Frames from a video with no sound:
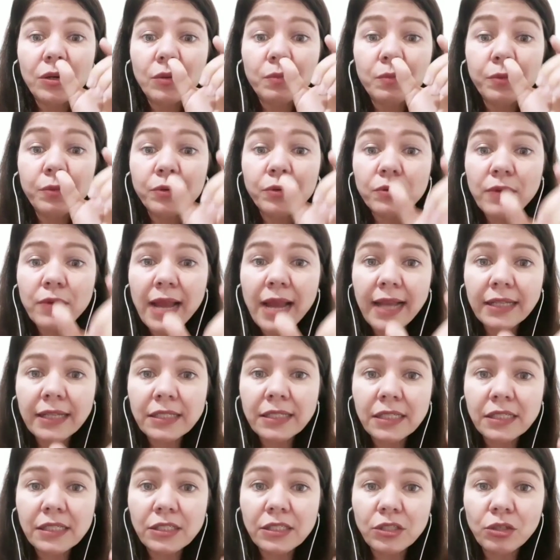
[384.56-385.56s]

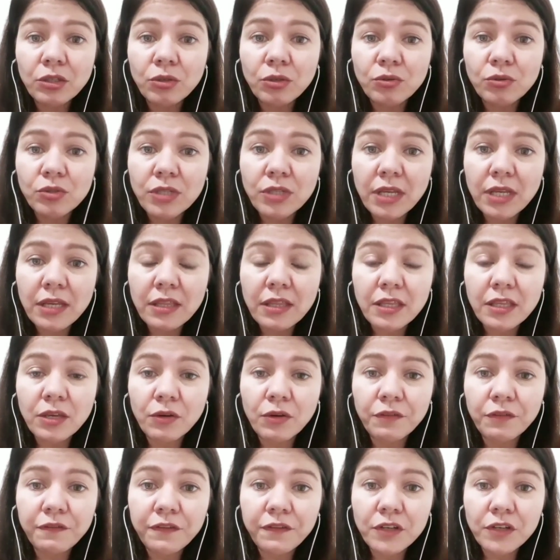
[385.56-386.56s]
practice using the
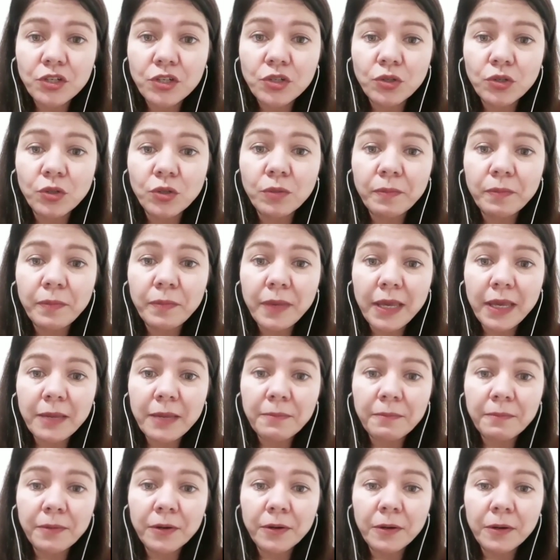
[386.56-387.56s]
official
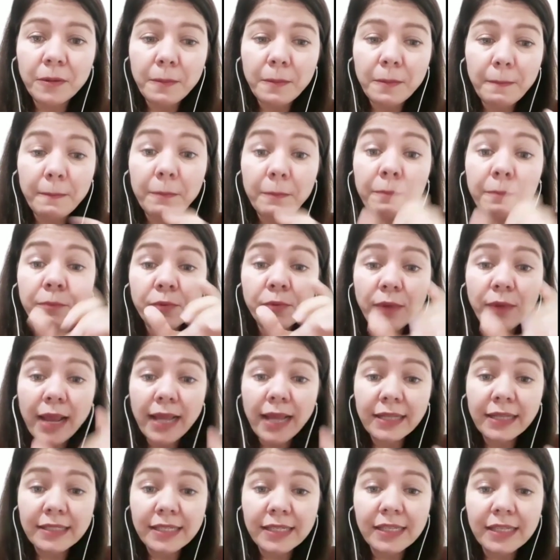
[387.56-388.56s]
paper.
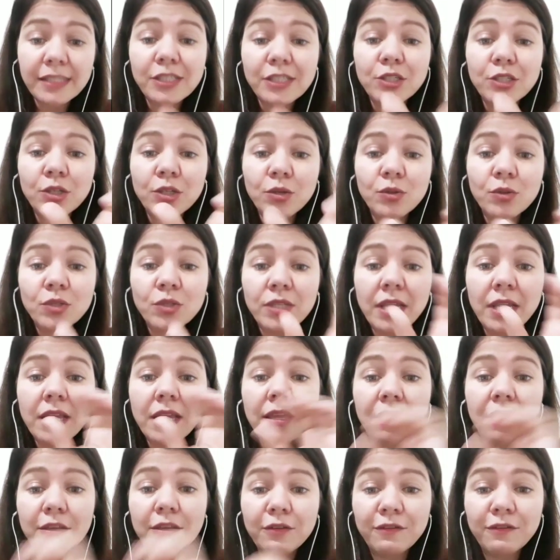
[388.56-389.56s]
Practice
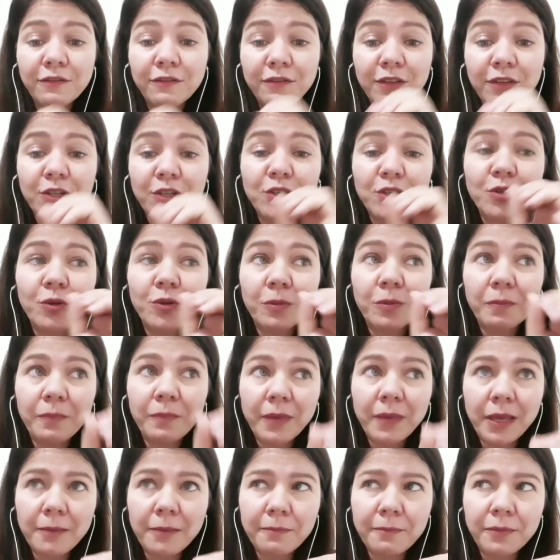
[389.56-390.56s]
using the official
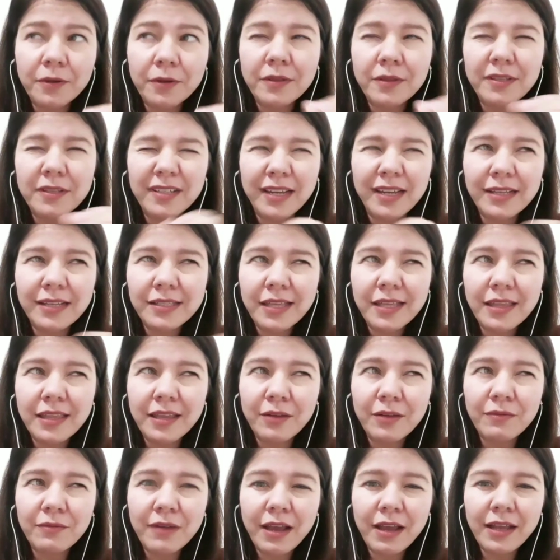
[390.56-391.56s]
paper. Did I say
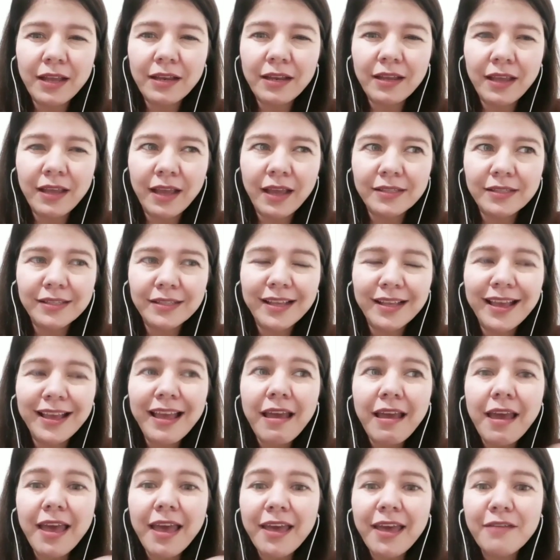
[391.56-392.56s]
that right? Yes.
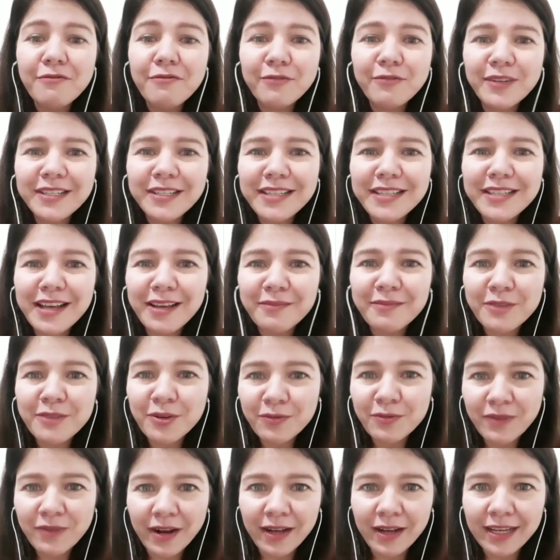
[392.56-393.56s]
Every time
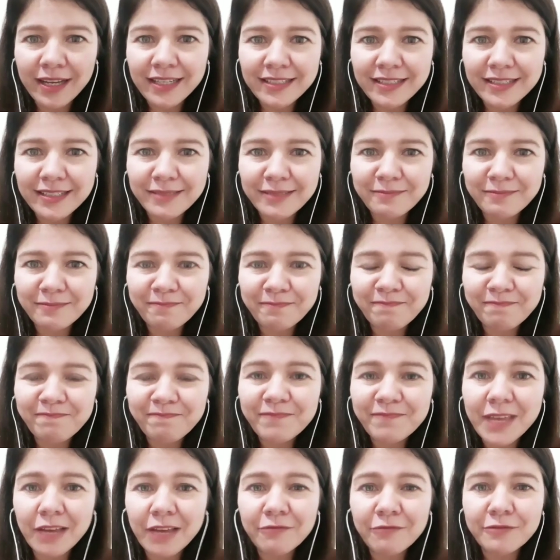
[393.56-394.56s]
you write,
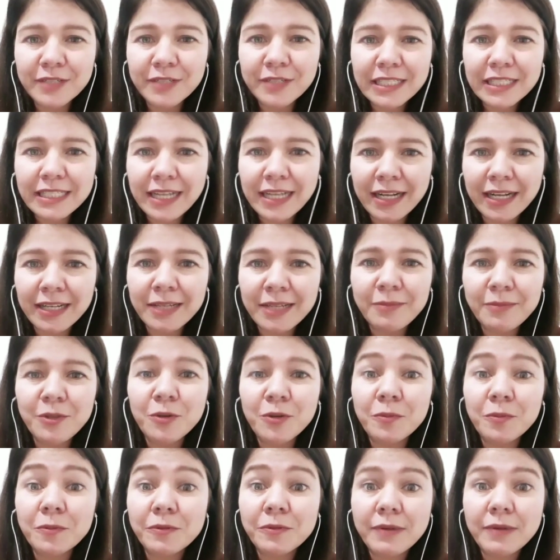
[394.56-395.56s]
every time
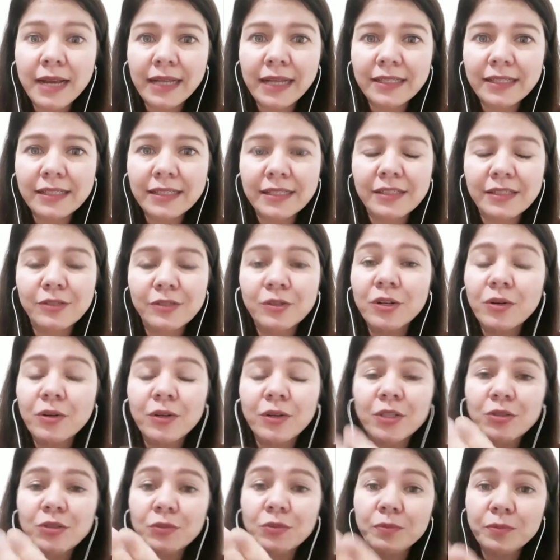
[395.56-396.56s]
you practice, you're
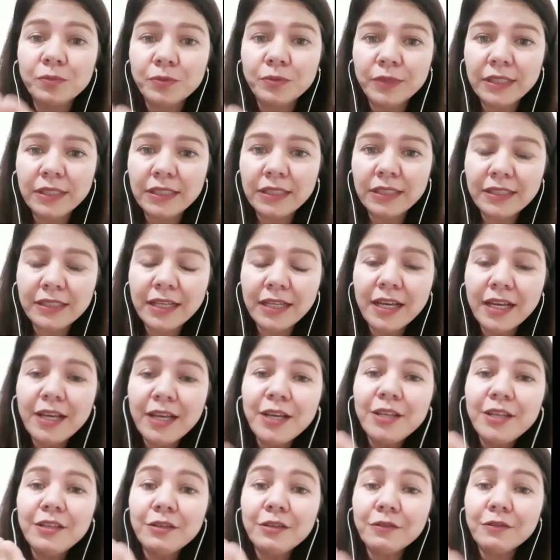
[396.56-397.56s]
going to print
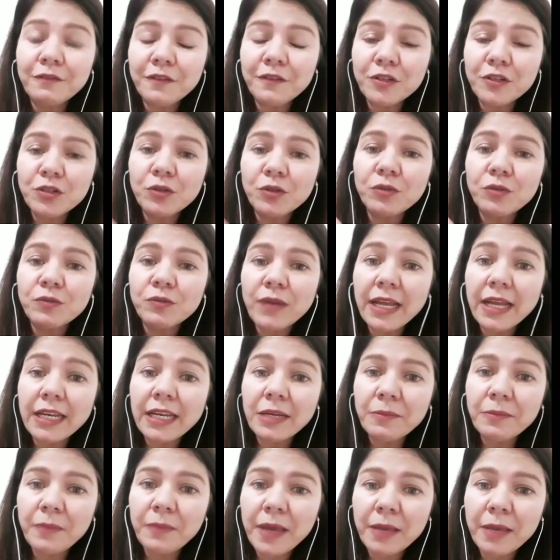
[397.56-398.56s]
the official
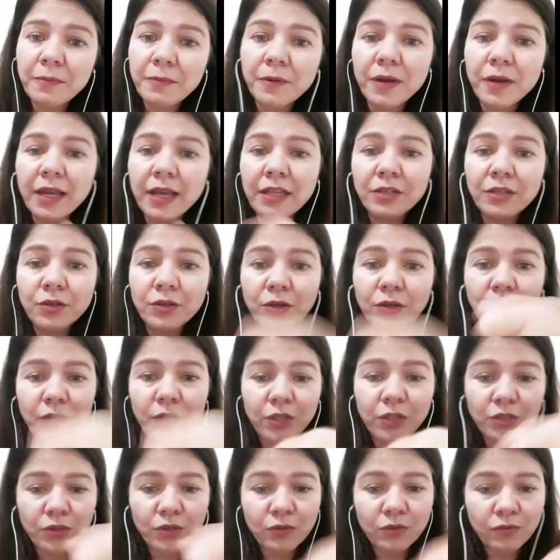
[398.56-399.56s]
writing paper and you're
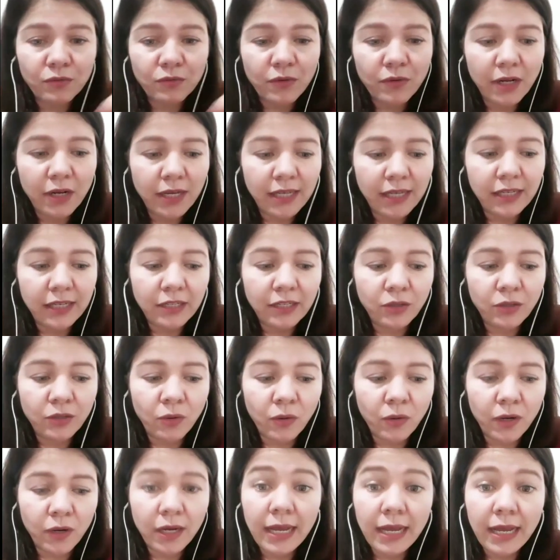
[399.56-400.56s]
going to write
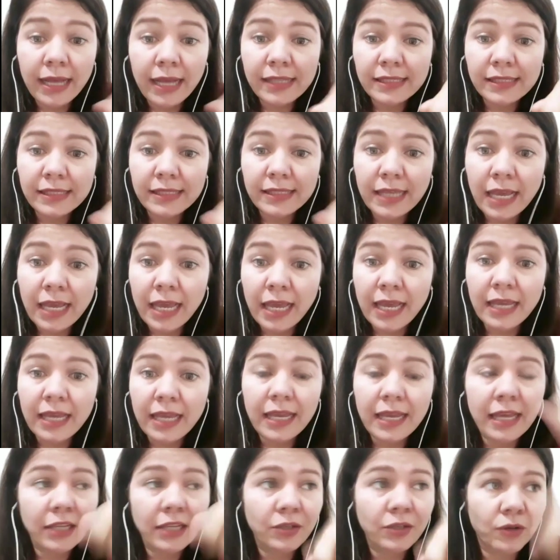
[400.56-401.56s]
your
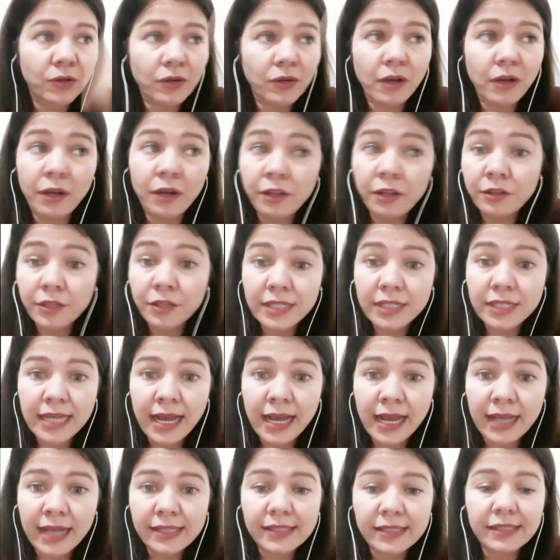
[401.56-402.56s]
essay and your other
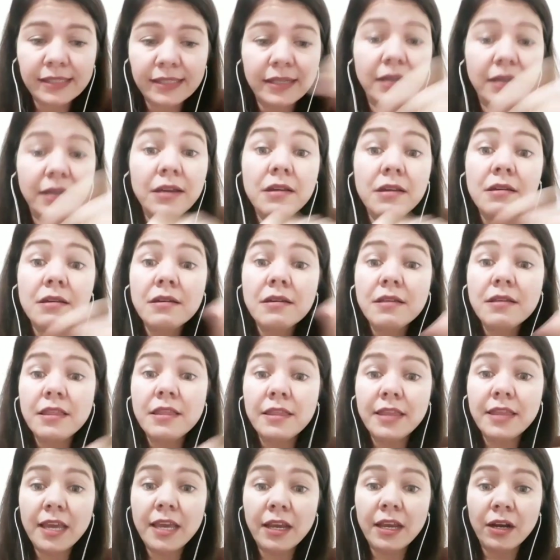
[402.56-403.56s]
task
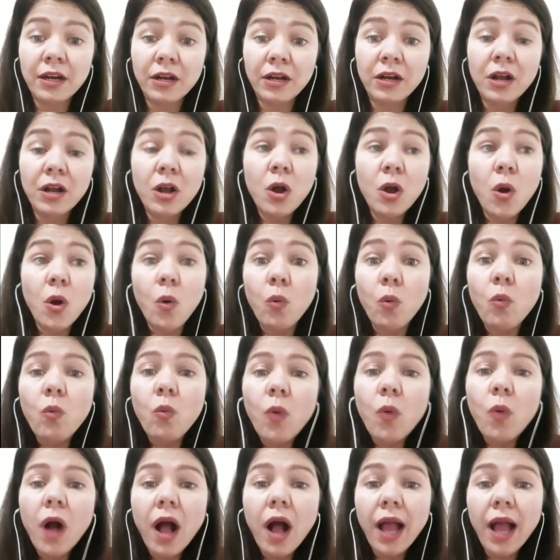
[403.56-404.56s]
there.
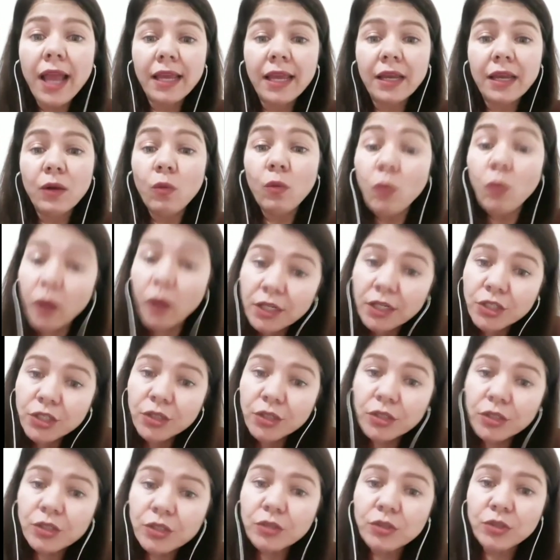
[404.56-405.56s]
Why? Why
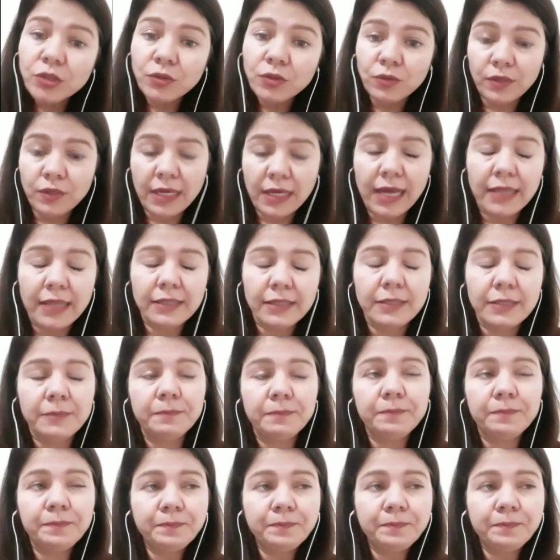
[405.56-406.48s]
should you do that?